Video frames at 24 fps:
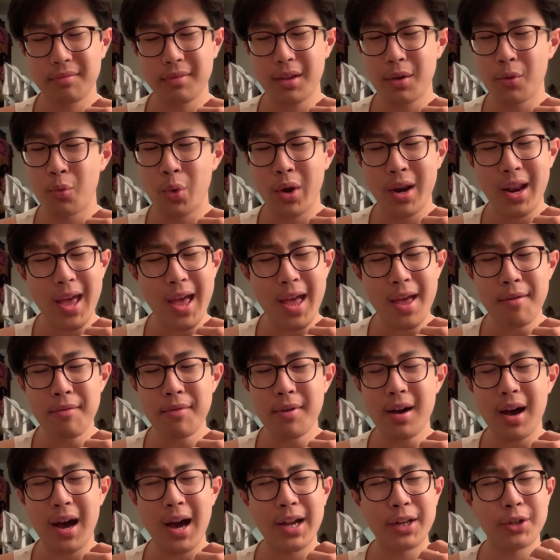
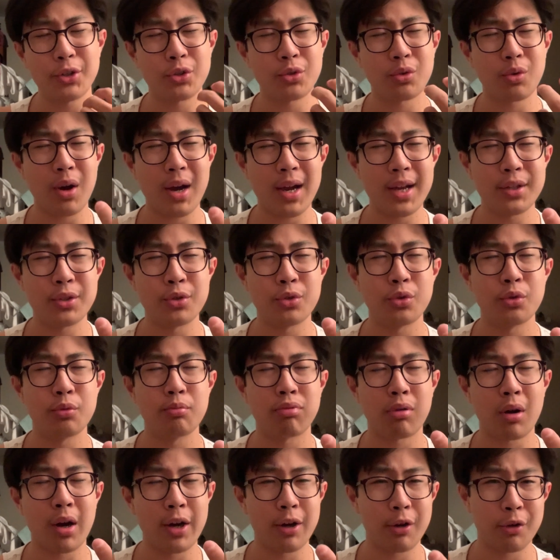whenever I try to
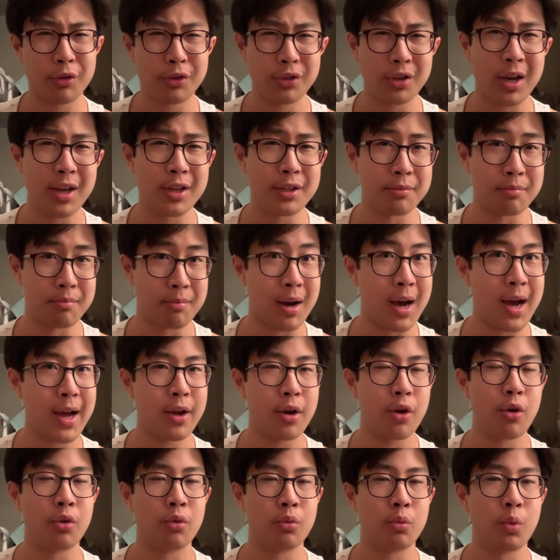prioritize my
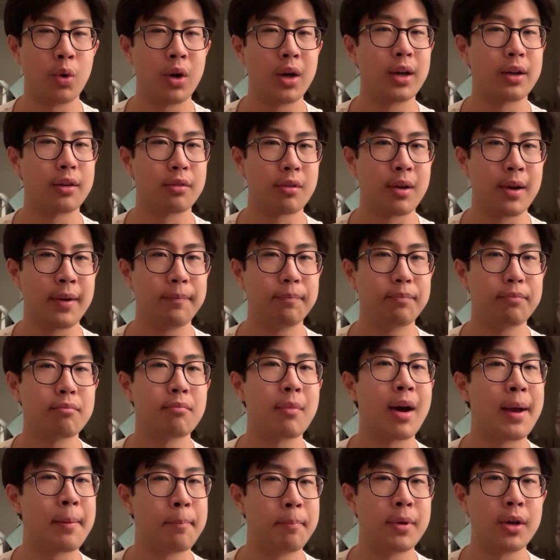own work, right,
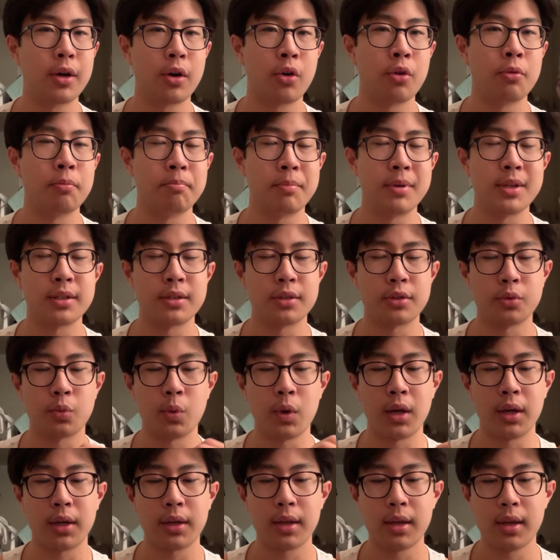my own business
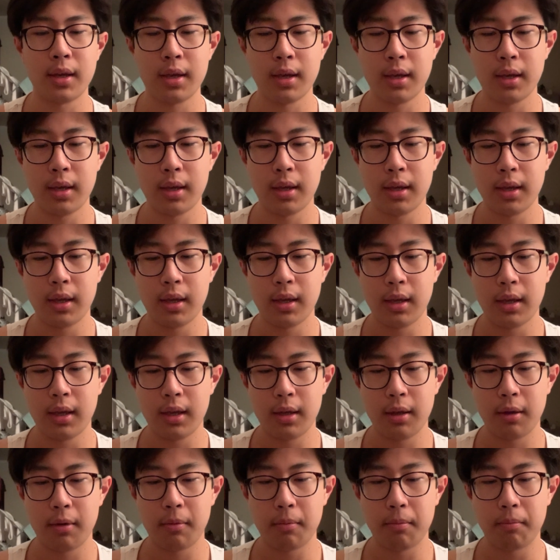work,
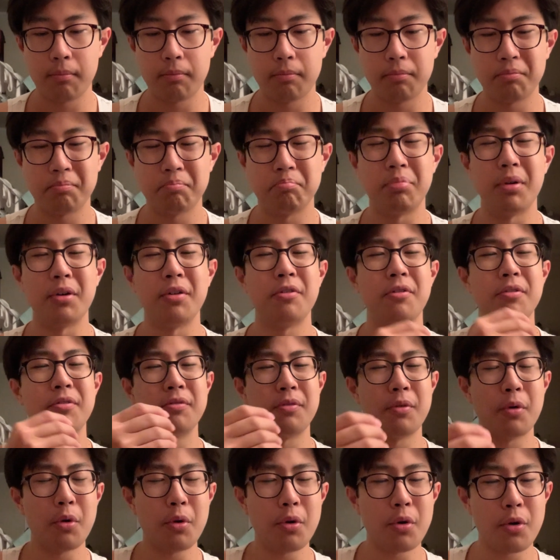
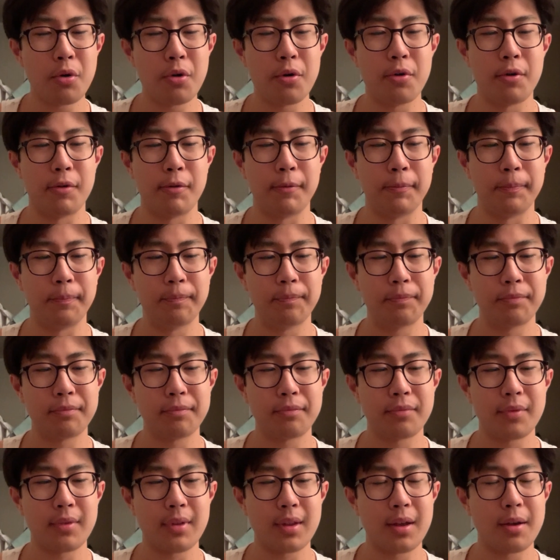before
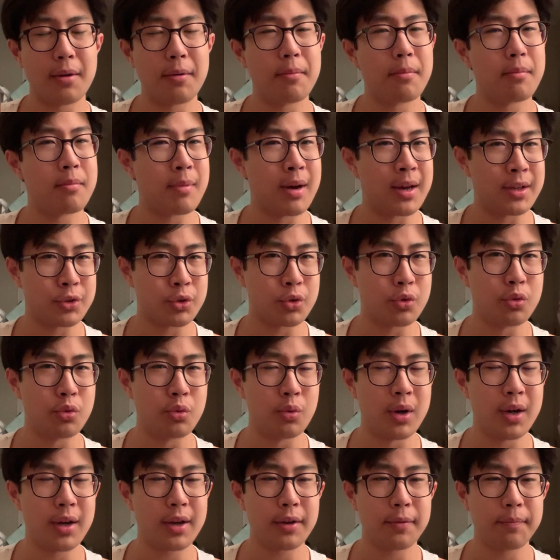my
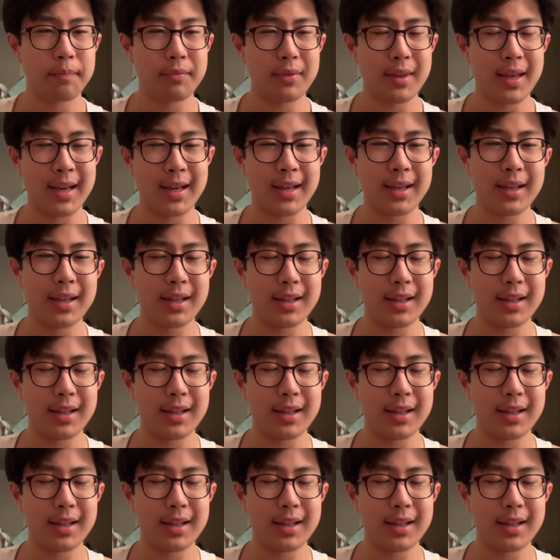work, it,